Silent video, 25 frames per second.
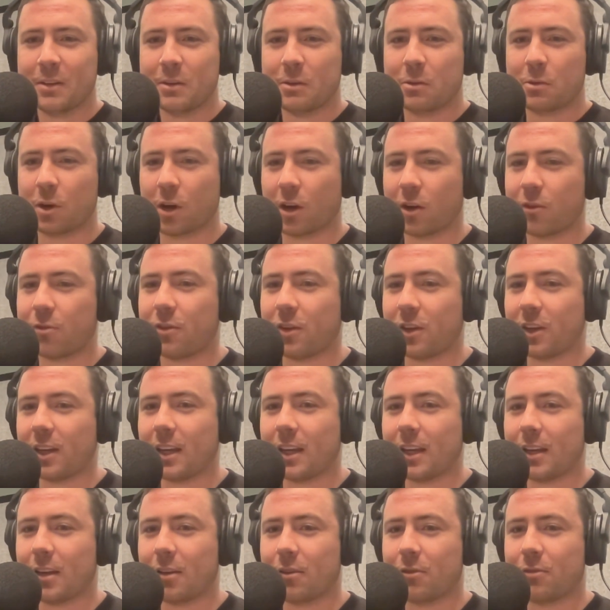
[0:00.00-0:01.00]
we've got a few
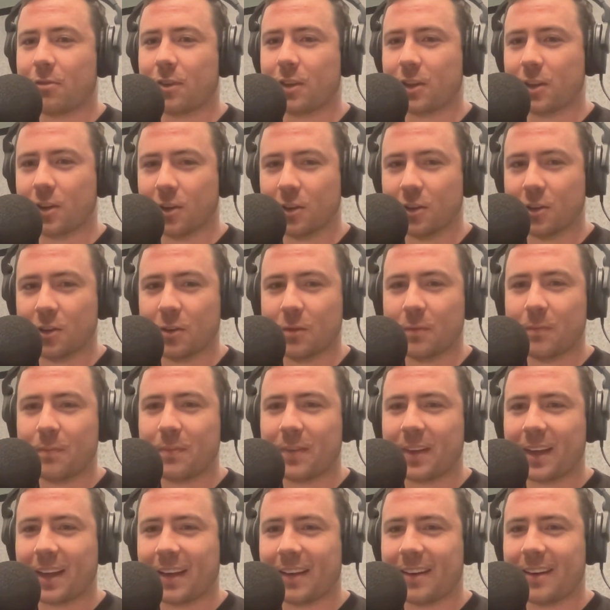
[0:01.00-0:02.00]
here for you,
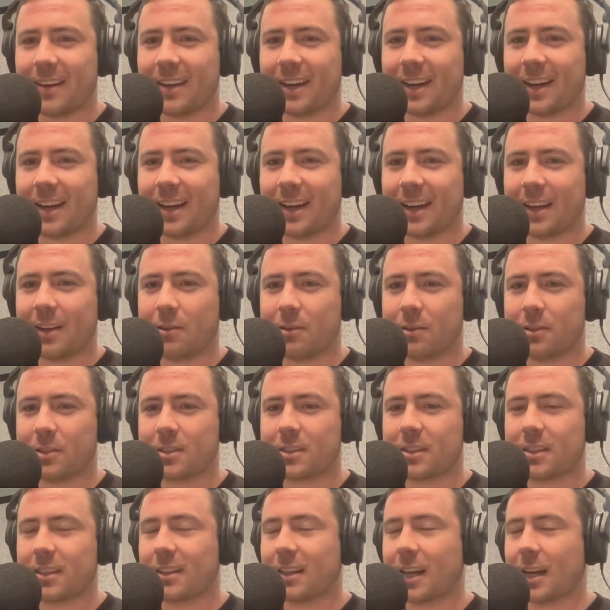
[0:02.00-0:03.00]
and uh, it'll
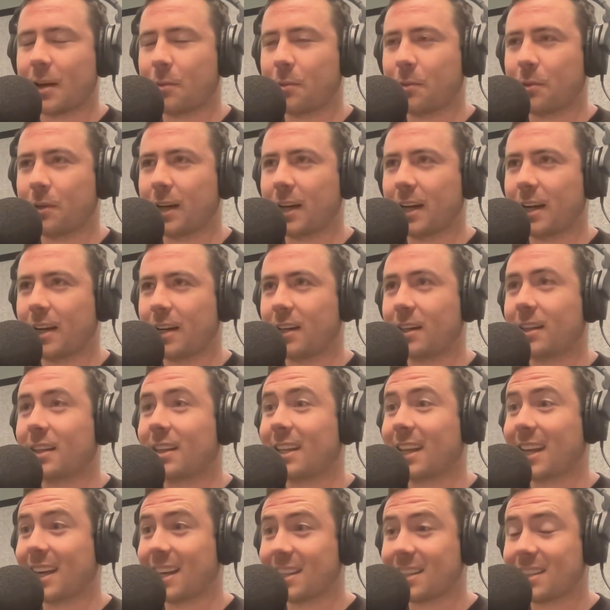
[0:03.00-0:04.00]
just enable our
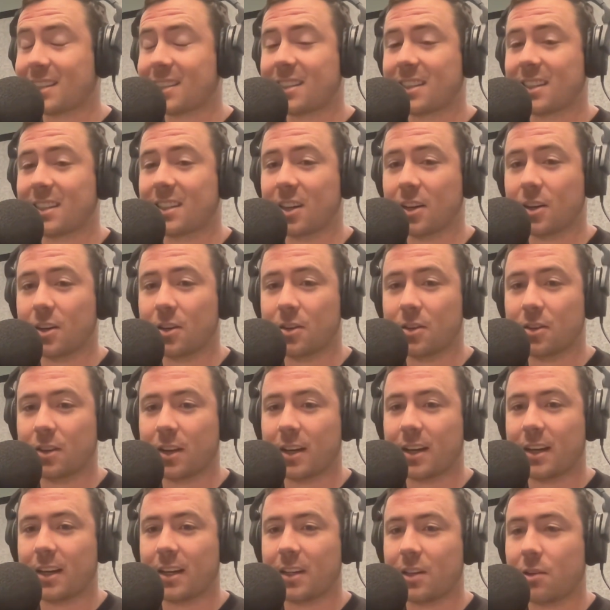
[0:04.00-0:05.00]
guests to know uh,